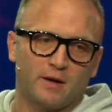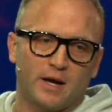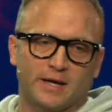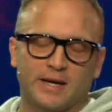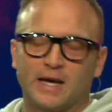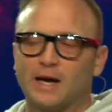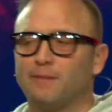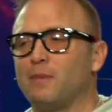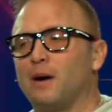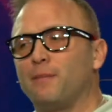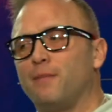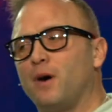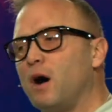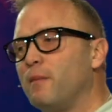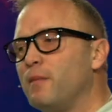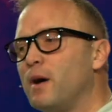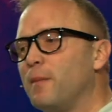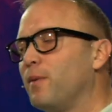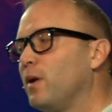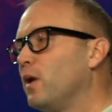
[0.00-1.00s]
I kept my
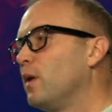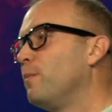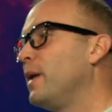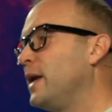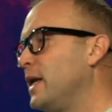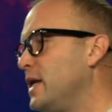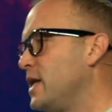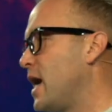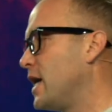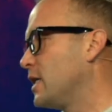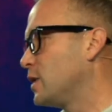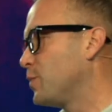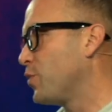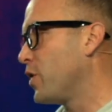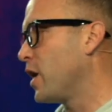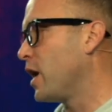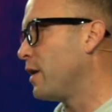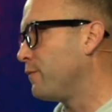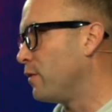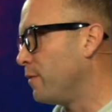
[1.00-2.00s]
mom up many nights
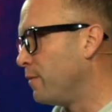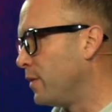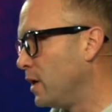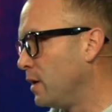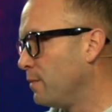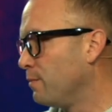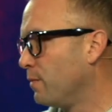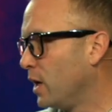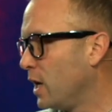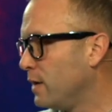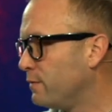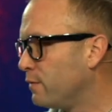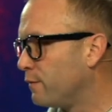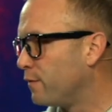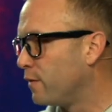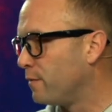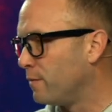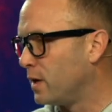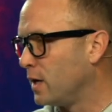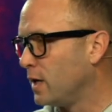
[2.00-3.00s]
praying for me, believing
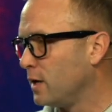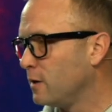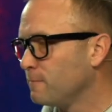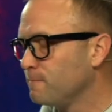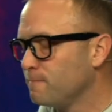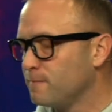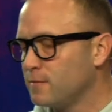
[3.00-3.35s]
for me.